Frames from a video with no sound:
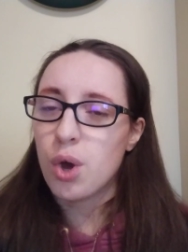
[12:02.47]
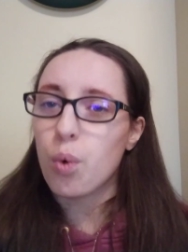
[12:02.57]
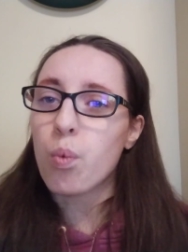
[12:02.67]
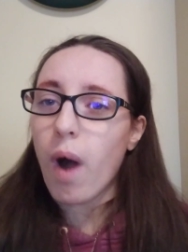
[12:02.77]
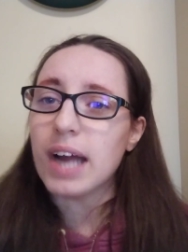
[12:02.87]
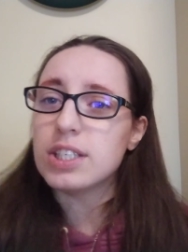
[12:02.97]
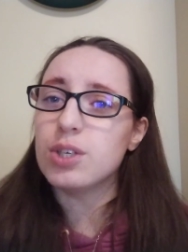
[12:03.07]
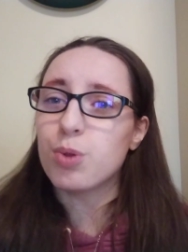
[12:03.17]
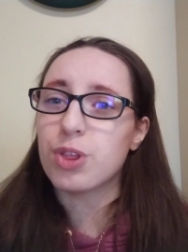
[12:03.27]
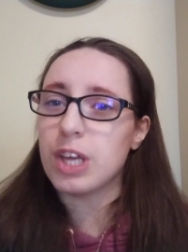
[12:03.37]
Why do
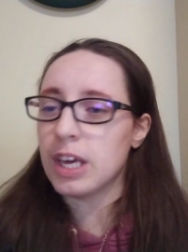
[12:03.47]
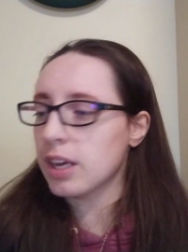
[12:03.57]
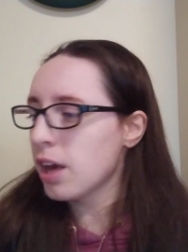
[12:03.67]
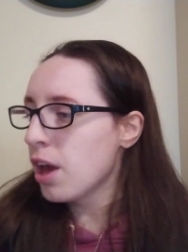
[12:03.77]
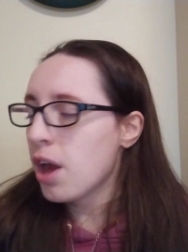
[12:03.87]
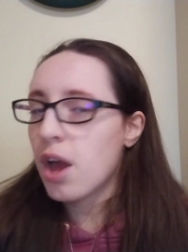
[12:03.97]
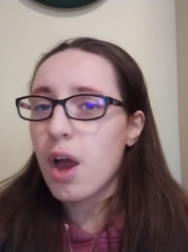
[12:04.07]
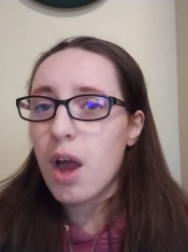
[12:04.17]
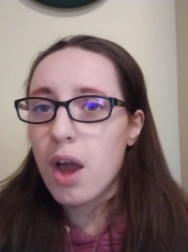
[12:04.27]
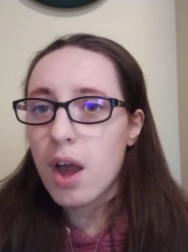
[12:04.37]
you think
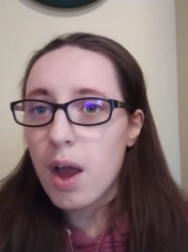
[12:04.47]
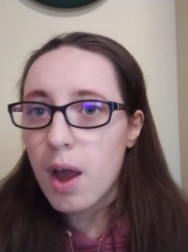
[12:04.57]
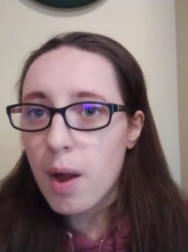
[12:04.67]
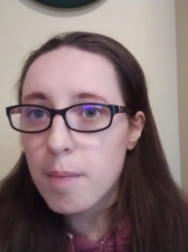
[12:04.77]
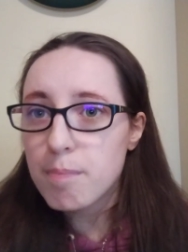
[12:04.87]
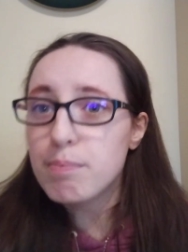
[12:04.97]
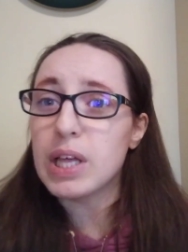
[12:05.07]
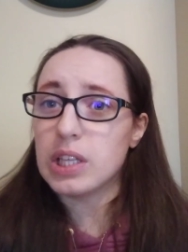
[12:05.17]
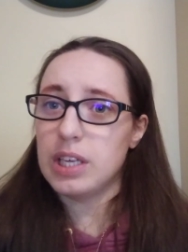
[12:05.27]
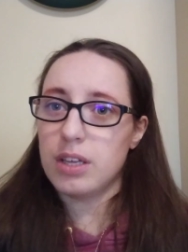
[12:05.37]

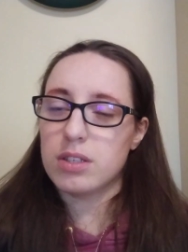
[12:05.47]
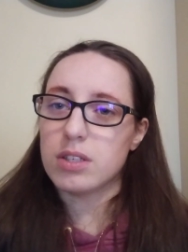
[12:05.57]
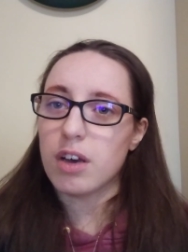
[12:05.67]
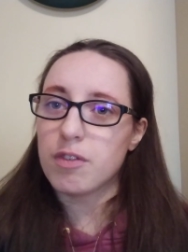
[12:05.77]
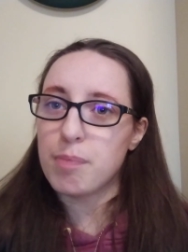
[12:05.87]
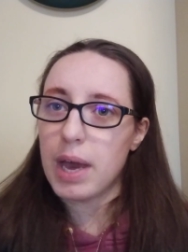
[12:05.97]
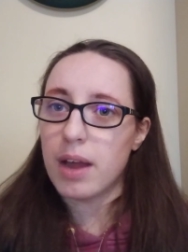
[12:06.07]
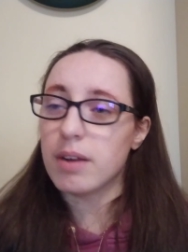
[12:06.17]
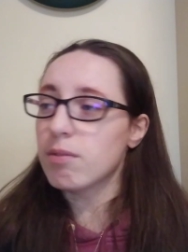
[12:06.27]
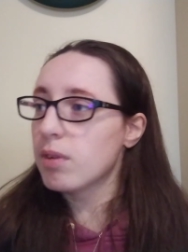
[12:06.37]
millions of
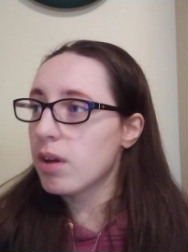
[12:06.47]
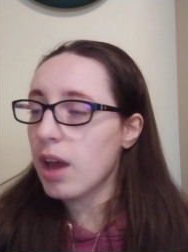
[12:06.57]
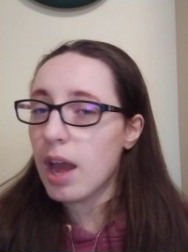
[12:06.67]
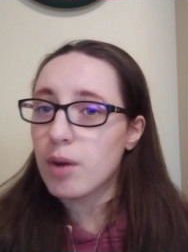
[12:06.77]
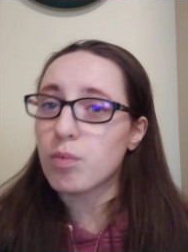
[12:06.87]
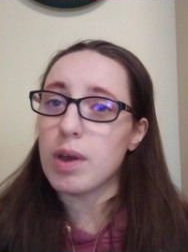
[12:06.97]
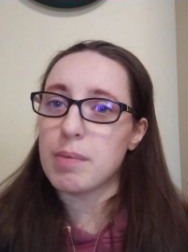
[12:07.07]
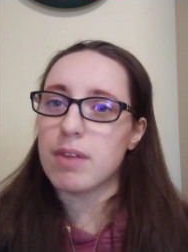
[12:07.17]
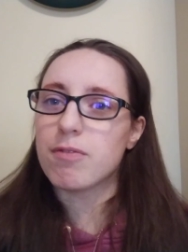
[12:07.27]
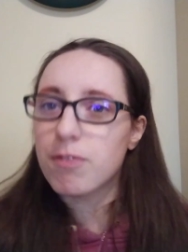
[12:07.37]
men and
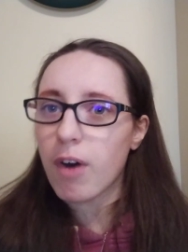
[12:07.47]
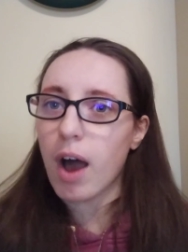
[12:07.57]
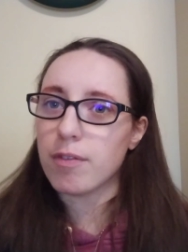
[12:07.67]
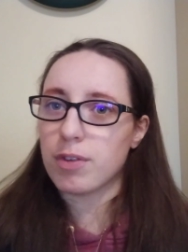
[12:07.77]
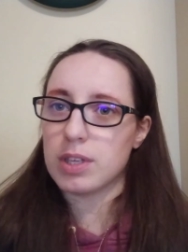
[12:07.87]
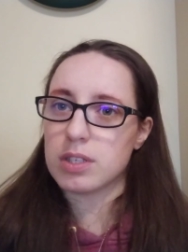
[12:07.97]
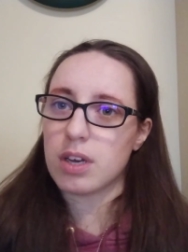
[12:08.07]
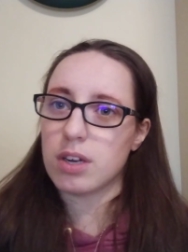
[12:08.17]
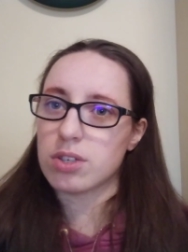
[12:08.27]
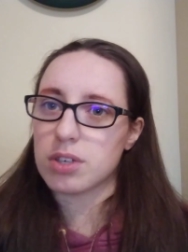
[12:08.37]
women fought for this
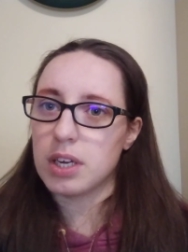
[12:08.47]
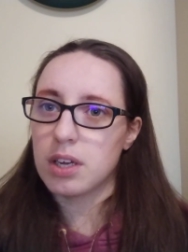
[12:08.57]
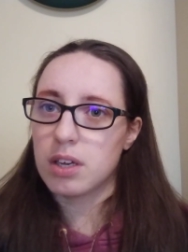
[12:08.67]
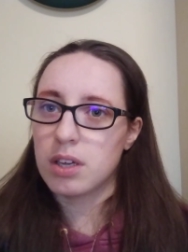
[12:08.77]
country?